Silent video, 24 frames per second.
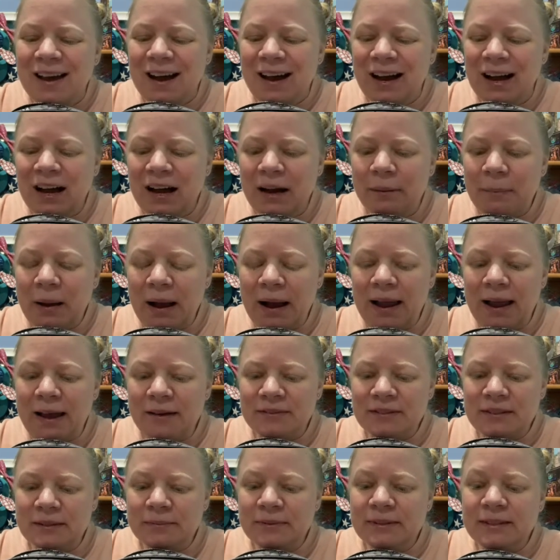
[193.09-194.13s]
I have
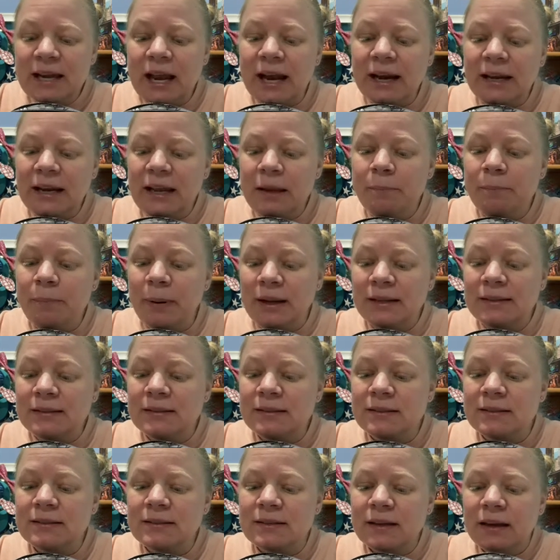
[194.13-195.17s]
some tiny
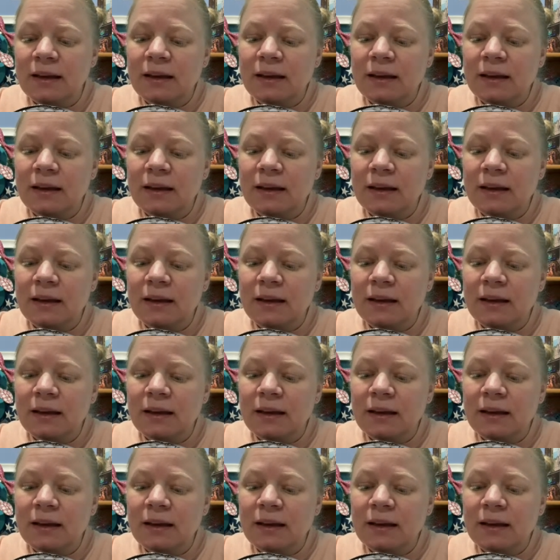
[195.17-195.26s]
buttons,